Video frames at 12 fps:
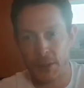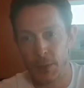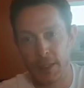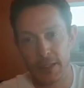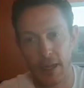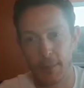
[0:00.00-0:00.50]

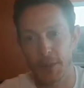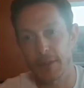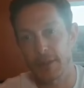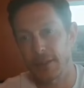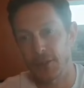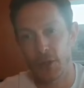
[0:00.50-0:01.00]
between
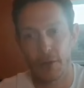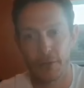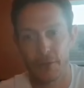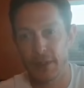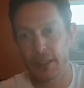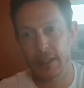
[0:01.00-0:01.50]
segments and
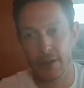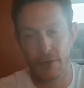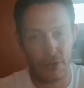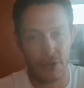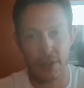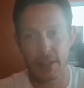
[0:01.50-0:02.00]
geographies and
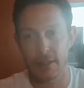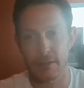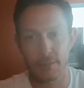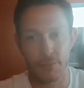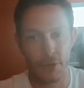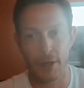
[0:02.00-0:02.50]

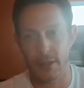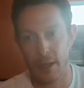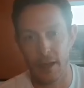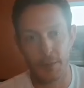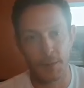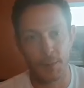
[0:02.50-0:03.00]
territories and
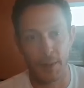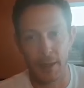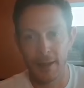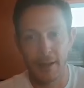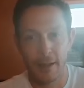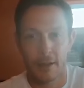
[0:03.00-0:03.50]
product types,
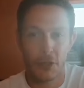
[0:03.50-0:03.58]
but